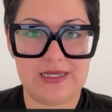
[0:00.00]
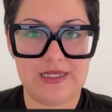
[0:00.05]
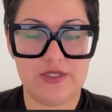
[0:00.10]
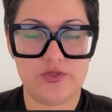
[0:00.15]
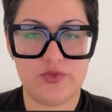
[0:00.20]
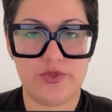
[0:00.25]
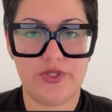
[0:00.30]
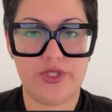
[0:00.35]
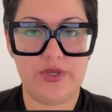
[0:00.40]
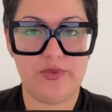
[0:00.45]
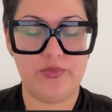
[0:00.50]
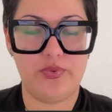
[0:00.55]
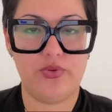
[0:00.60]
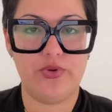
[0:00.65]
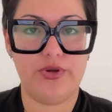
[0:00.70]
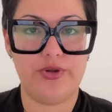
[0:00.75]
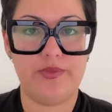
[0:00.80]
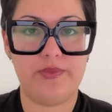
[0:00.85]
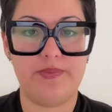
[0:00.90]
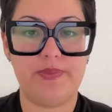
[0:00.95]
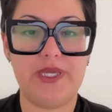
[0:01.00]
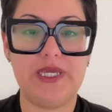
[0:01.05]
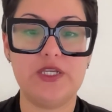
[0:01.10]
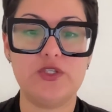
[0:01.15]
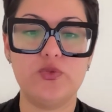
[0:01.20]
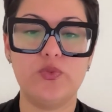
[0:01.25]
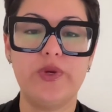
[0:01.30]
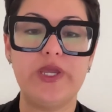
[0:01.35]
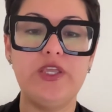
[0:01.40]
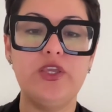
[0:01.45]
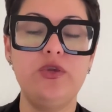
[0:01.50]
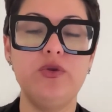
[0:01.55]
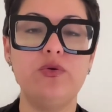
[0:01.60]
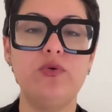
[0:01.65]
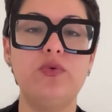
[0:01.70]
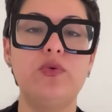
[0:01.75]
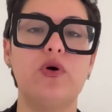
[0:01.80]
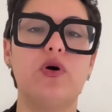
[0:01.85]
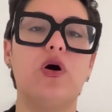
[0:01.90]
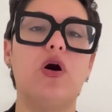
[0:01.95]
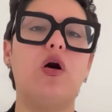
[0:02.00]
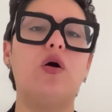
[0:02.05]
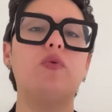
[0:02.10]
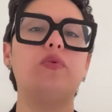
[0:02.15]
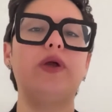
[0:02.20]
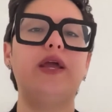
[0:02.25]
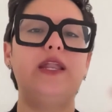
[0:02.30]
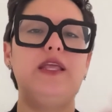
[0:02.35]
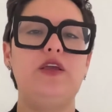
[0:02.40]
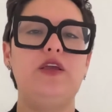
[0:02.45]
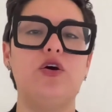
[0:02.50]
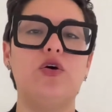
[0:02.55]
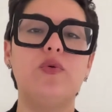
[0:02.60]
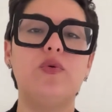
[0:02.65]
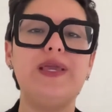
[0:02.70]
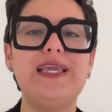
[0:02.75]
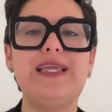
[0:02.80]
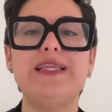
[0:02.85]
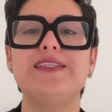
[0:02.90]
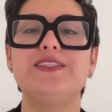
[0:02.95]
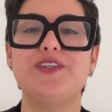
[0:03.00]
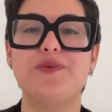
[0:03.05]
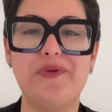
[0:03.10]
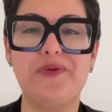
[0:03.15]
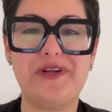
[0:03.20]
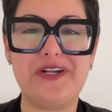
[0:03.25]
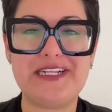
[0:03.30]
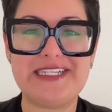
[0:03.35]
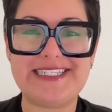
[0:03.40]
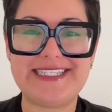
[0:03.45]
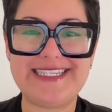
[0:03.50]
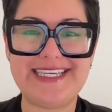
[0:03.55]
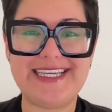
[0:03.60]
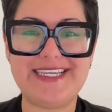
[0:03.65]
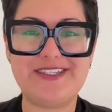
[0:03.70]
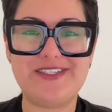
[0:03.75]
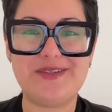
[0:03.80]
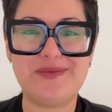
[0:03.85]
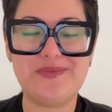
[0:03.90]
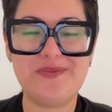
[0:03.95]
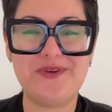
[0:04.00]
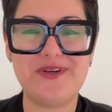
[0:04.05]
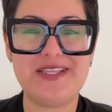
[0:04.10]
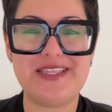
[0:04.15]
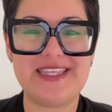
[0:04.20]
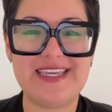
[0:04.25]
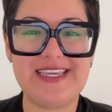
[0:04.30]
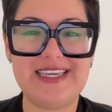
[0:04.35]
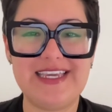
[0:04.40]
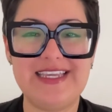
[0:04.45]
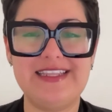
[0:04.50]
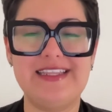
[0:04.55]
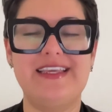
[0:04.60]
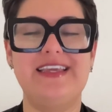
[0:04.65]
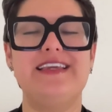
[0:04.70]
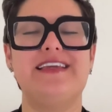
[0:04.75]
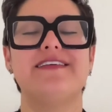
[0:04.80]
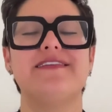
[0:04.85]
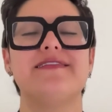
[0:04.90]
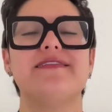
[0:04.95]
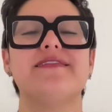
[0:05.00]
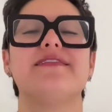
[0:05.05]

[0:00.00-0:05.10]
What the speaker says: is really important because when you already go into pronunciation work thinking like,